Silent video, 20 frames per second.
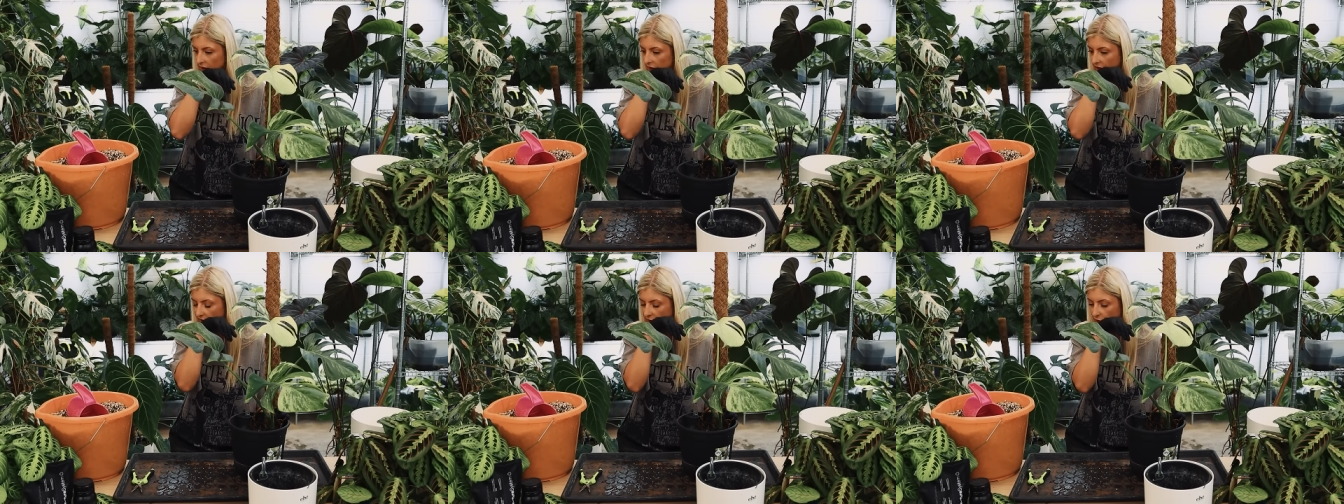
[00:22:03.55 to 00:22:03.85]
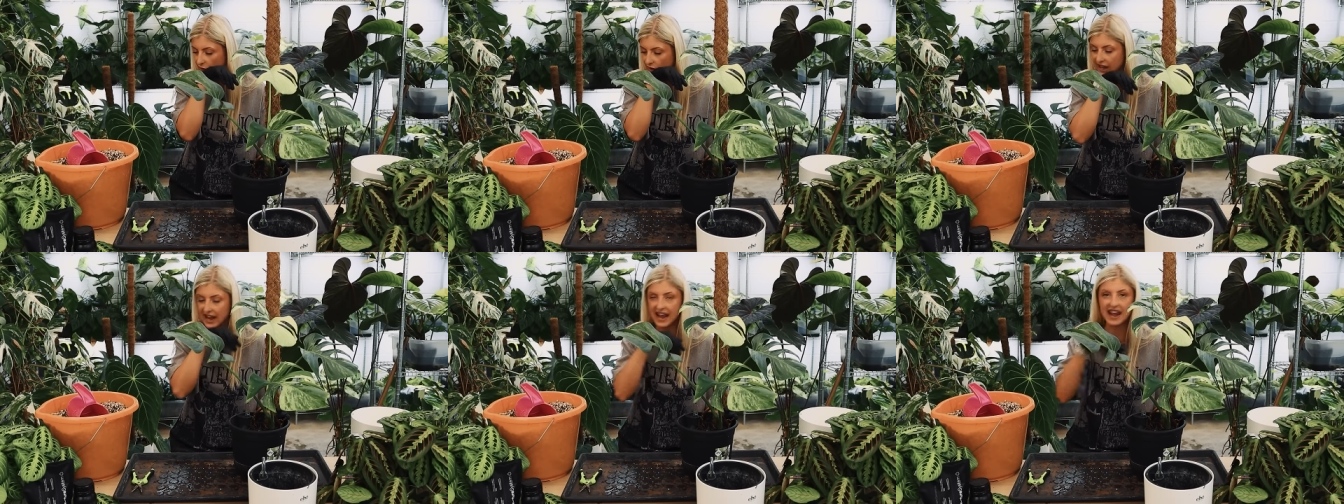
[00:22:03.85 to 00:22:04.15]
I
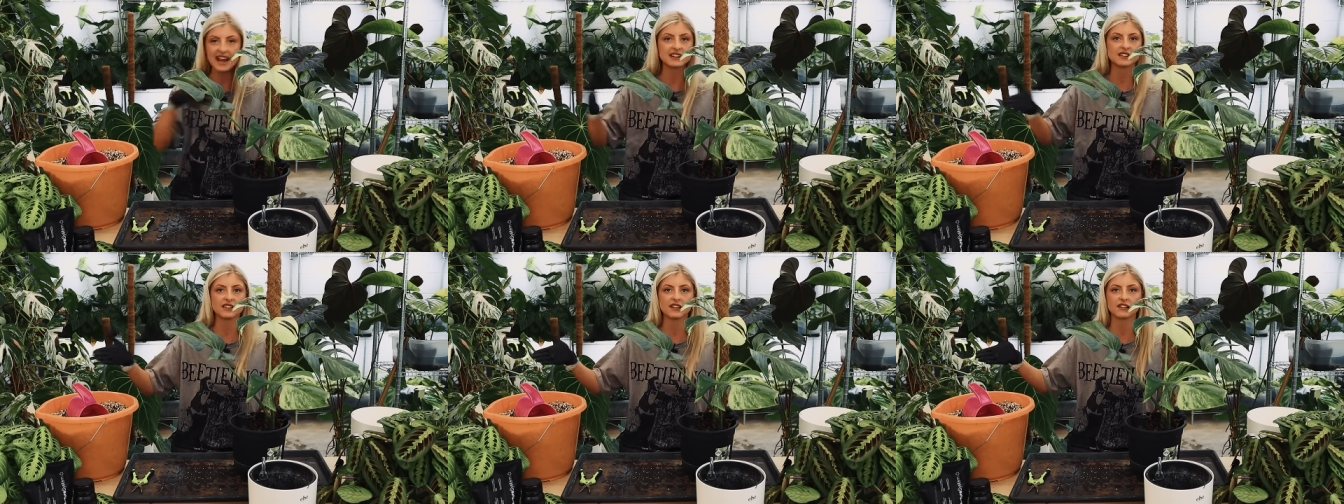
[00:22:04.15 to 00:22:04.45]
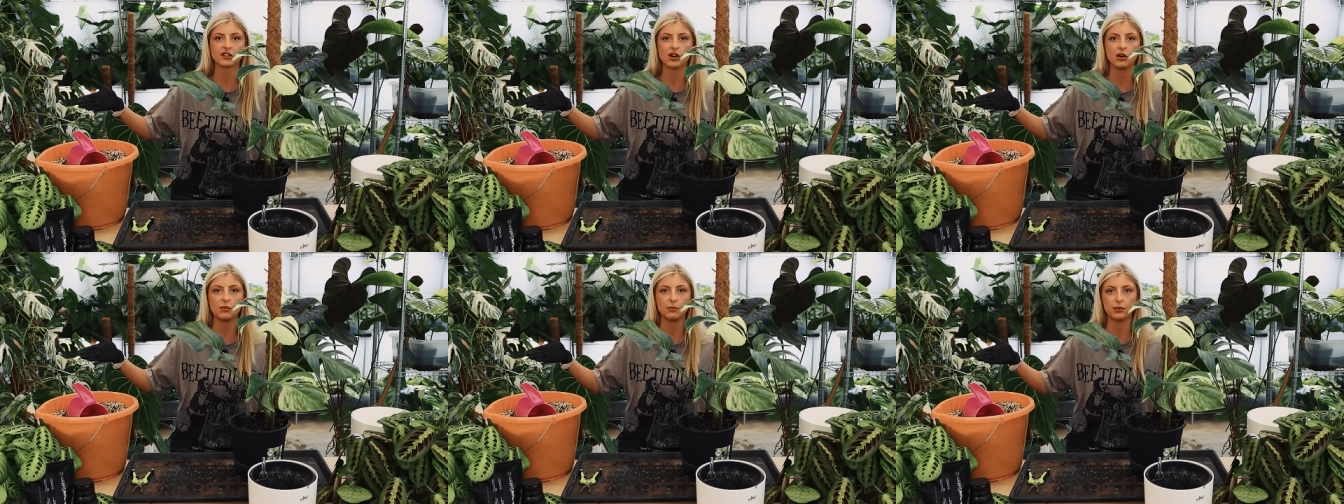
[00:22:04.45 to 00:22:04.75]
don't hate
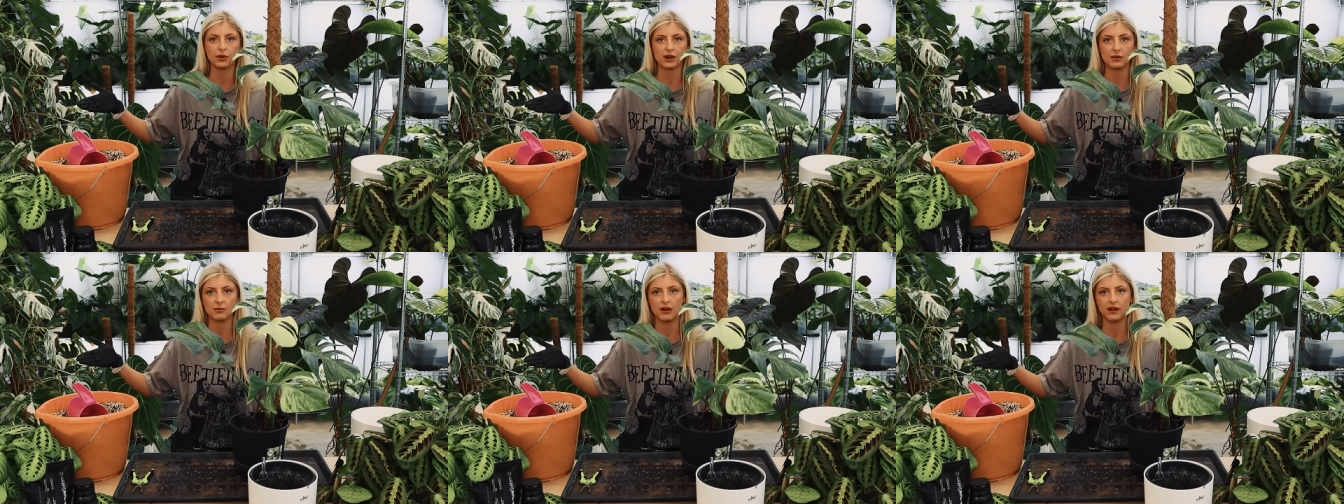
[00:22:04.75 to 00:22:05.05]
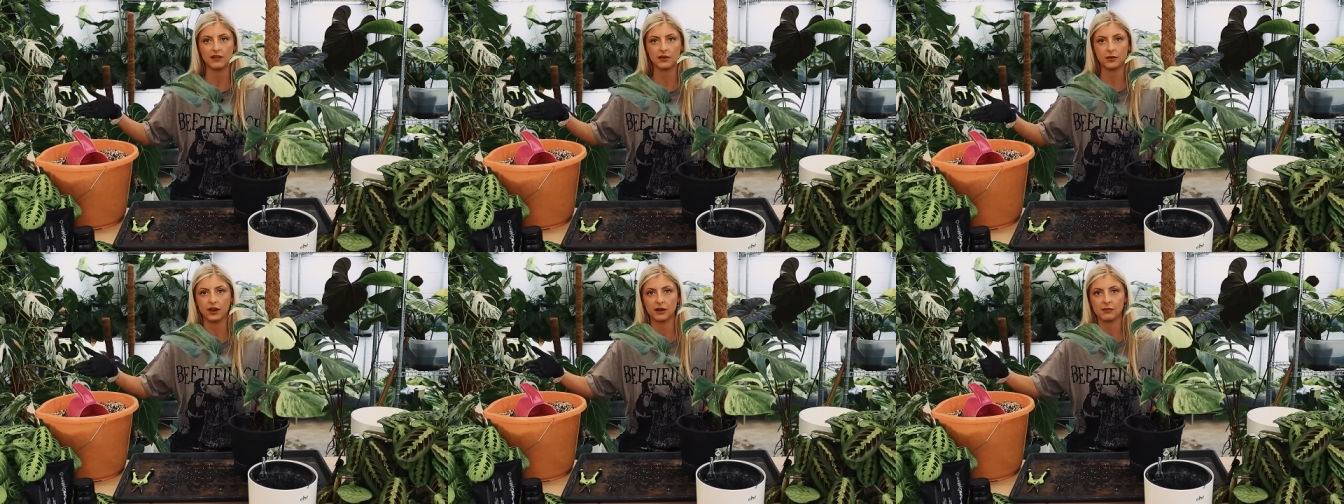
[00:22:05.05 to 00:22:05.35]
this company,
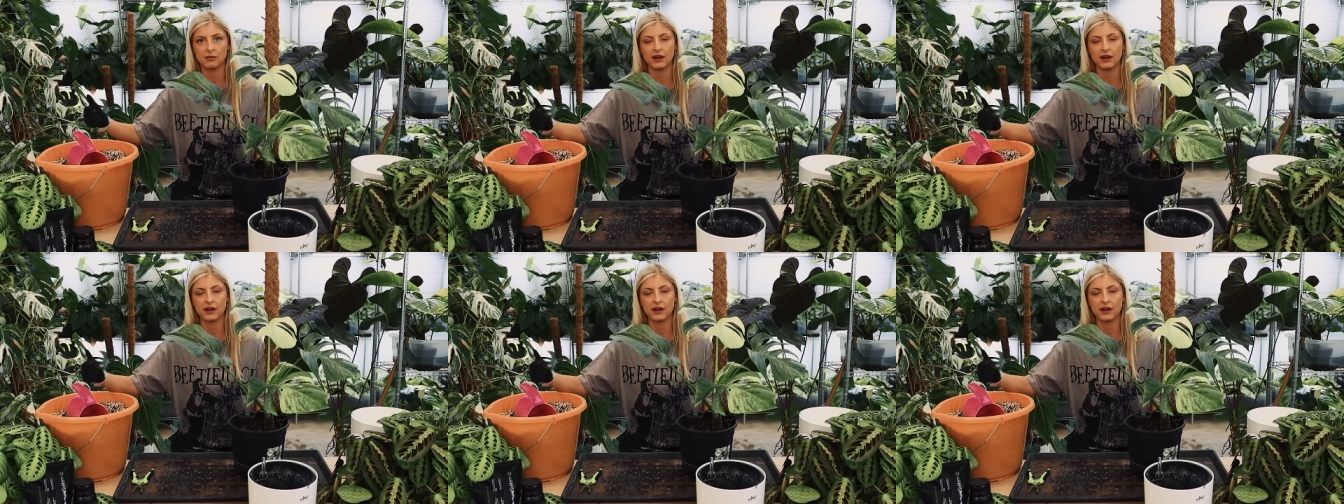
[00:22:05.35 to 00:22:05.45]
by the way.